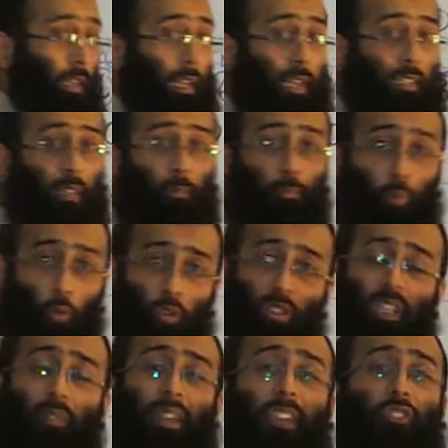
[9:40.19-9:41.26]
It's
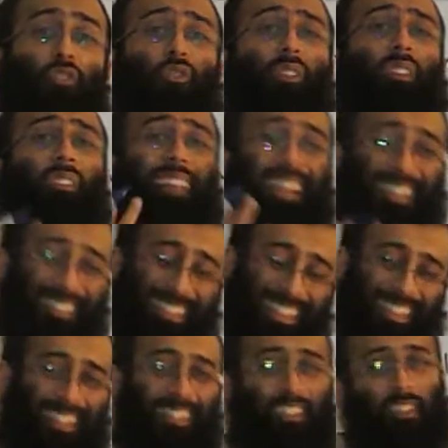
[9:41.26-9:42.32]
important that we use this last
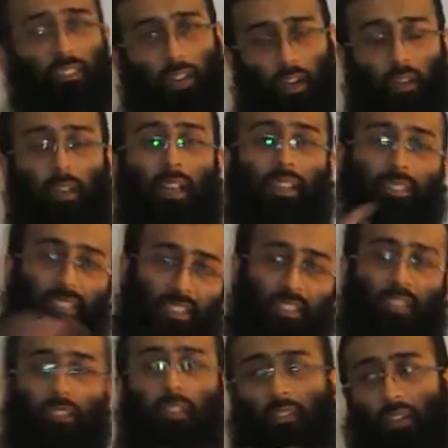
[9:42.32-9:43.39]
digit
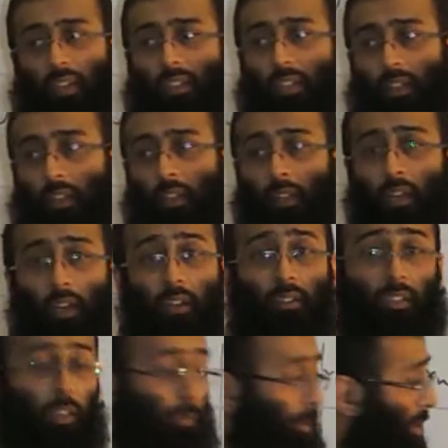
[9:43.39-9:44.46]
decider until you